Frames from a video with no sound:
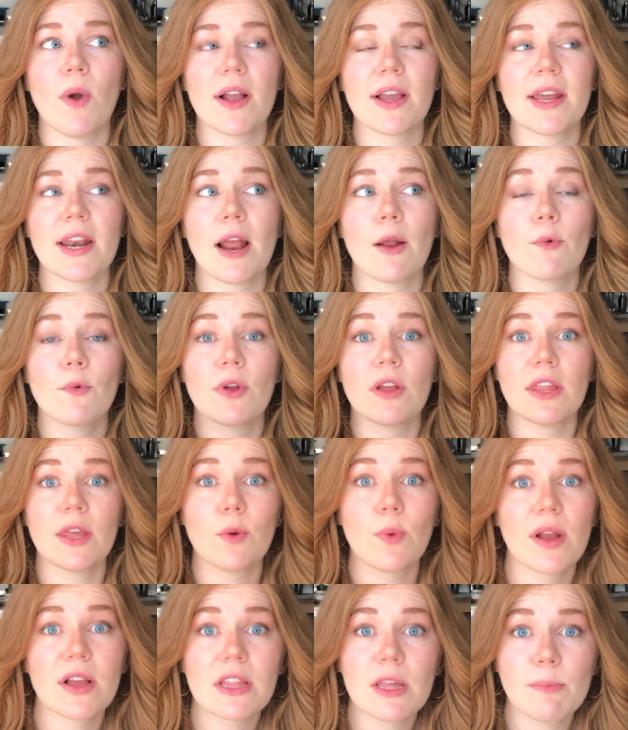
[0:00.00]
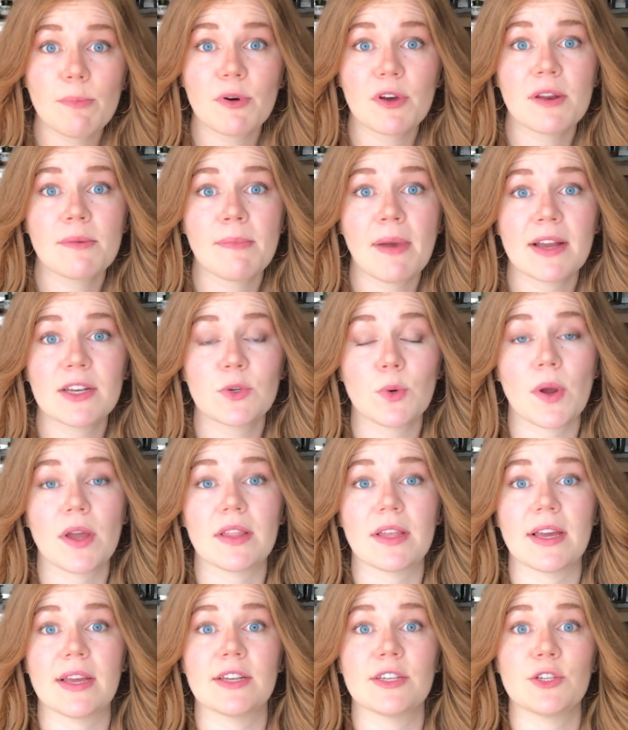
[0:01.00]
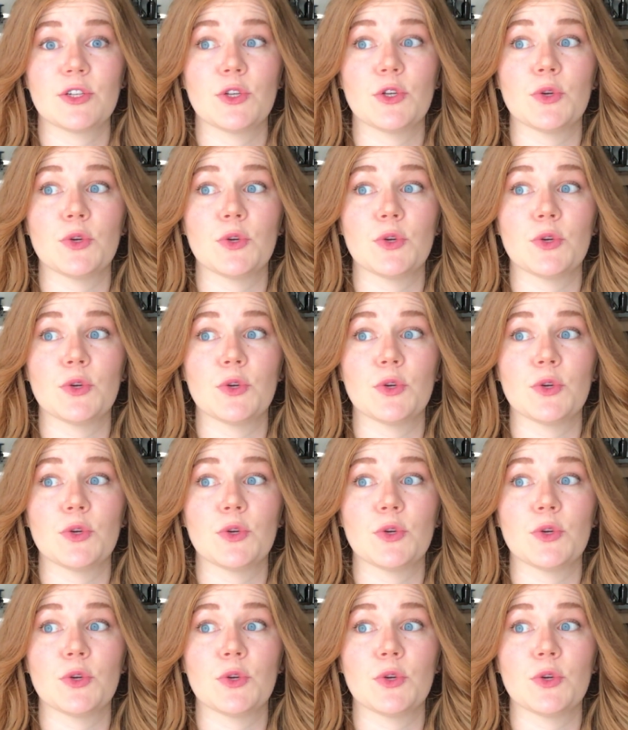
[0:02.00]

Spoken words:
what can I really quickly put in my toilet